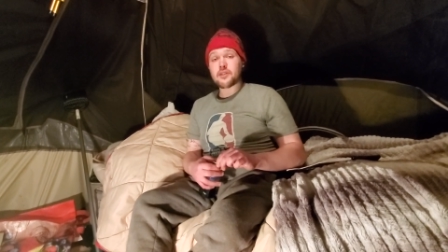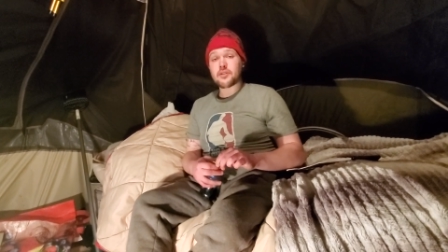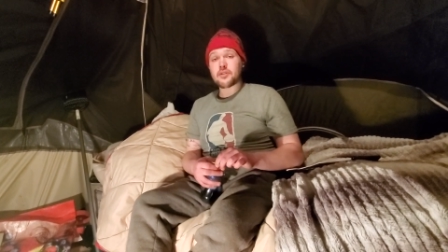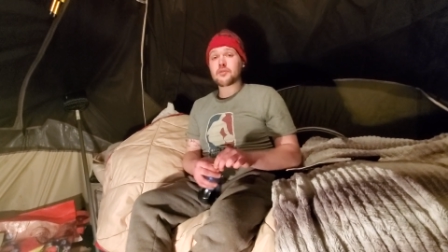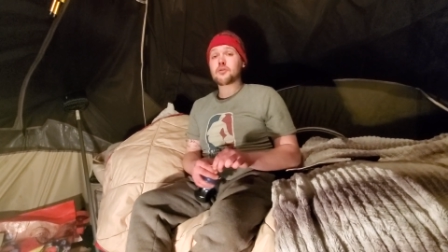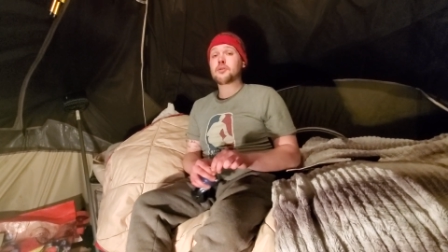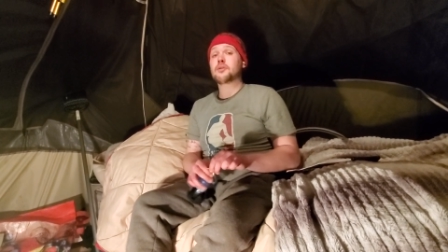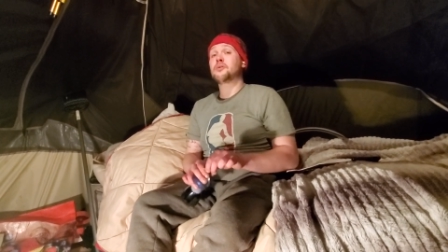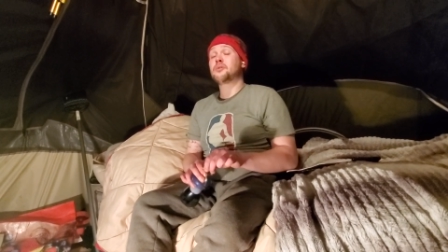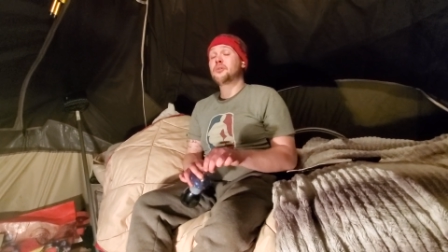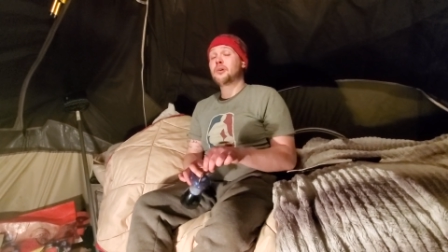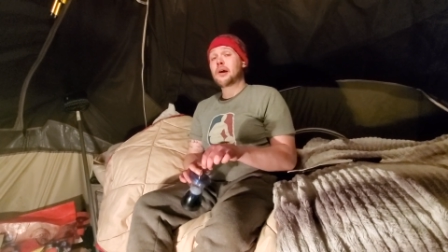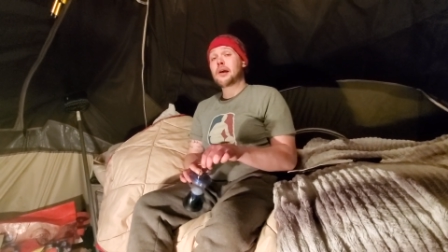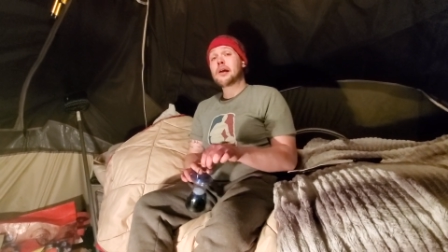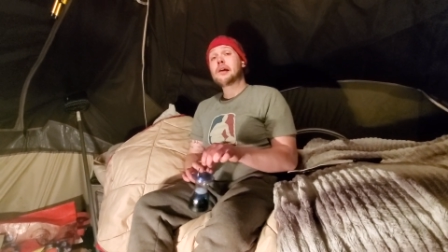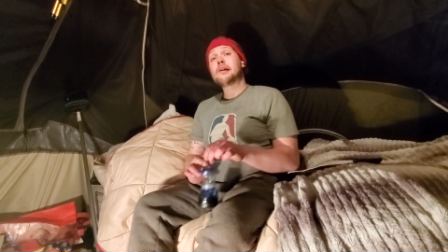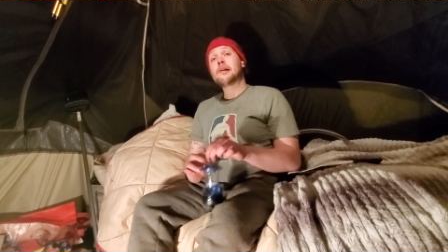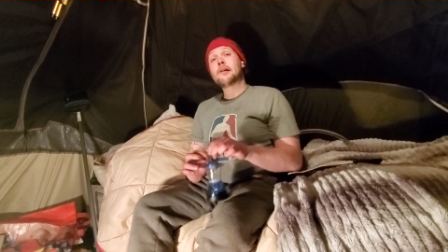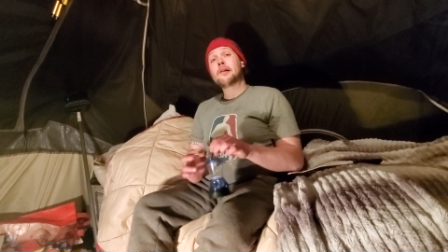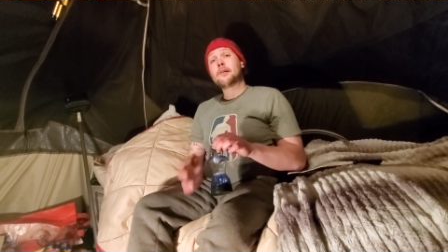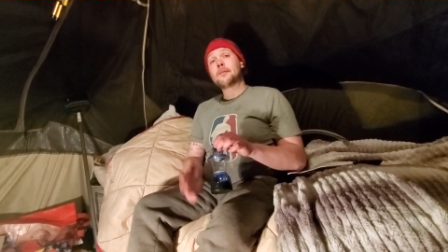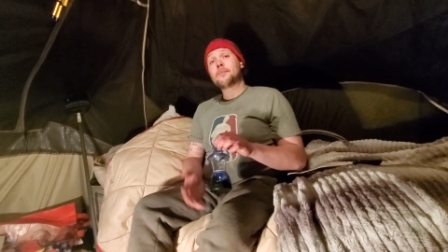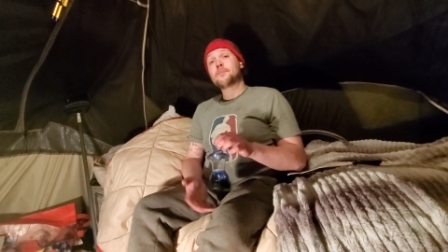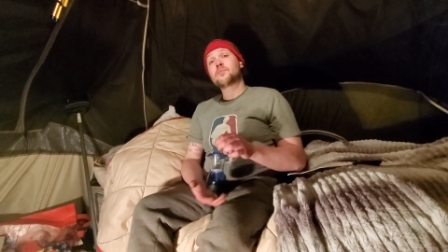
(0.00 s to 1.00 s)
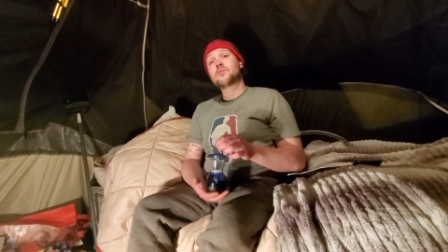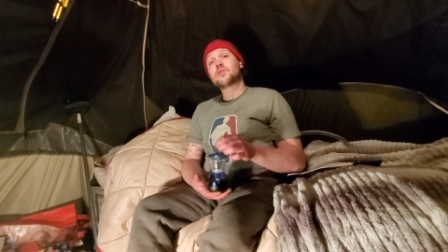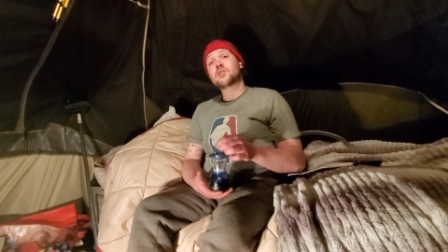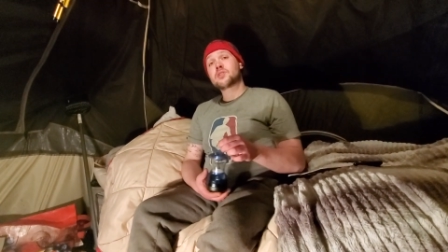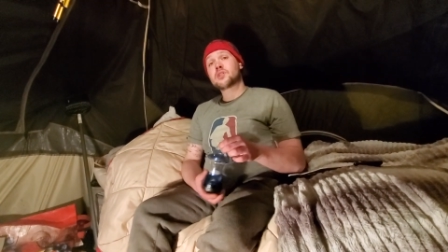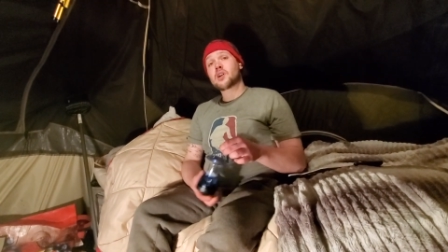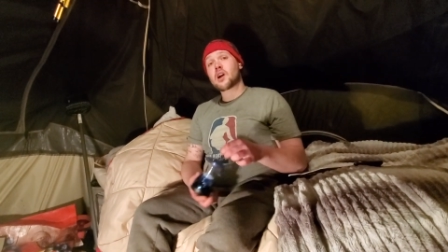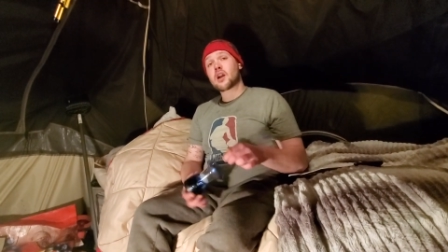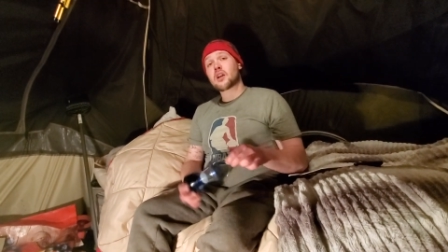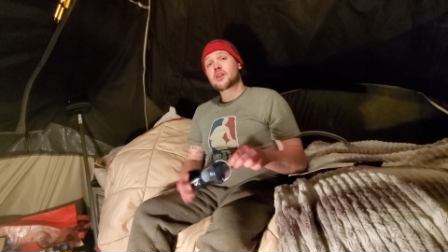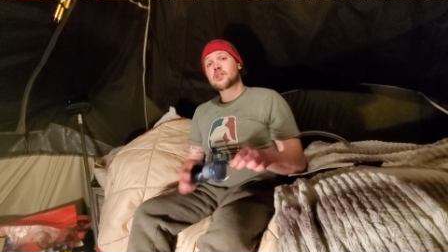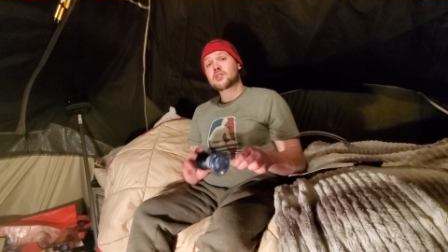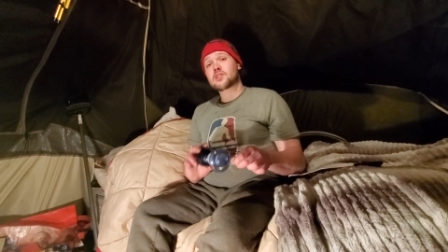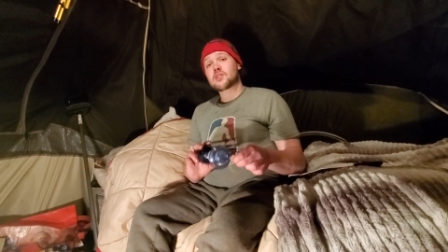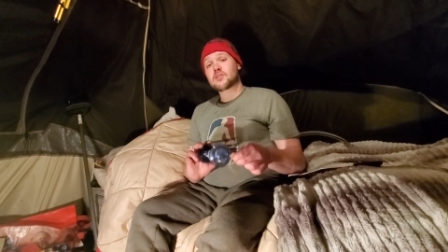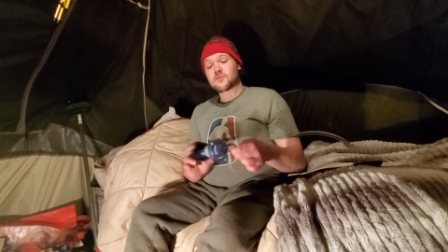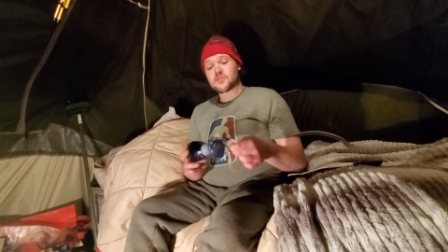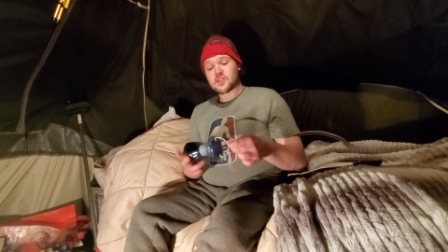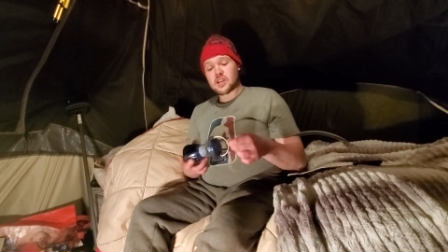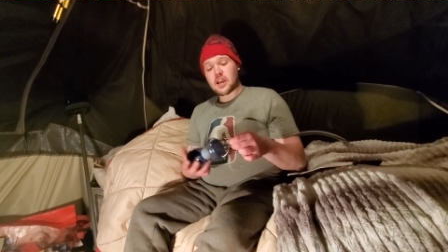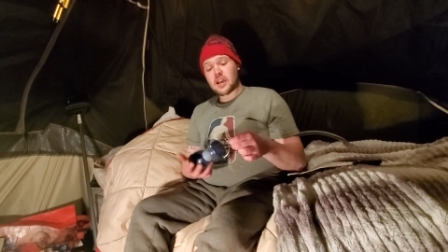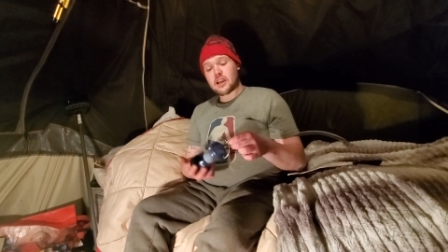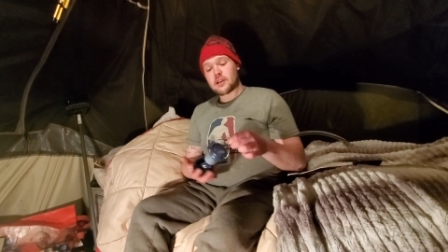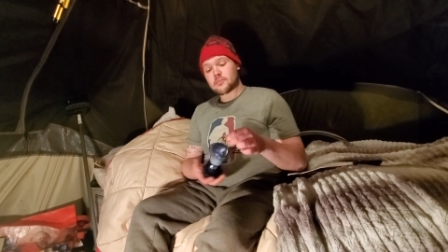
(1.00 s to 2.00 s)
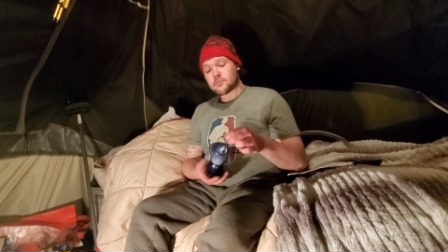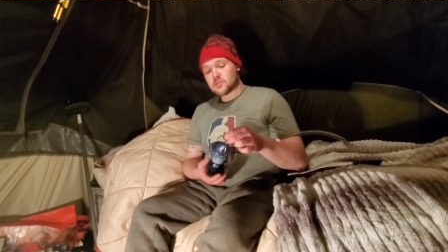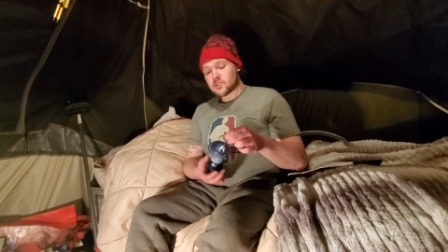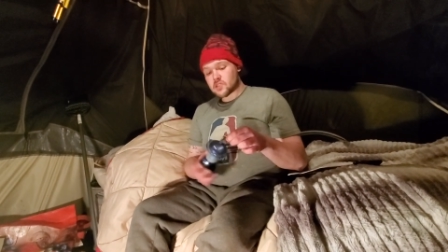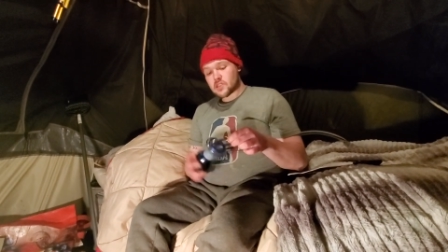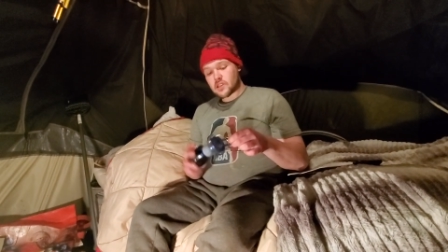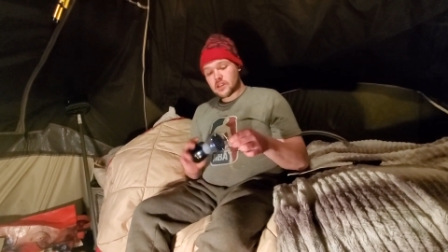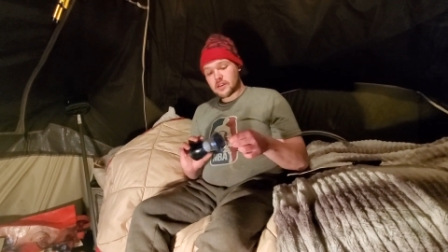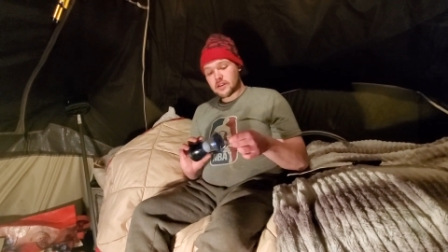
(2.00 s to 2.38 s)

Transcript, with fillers: it through the darkest of times.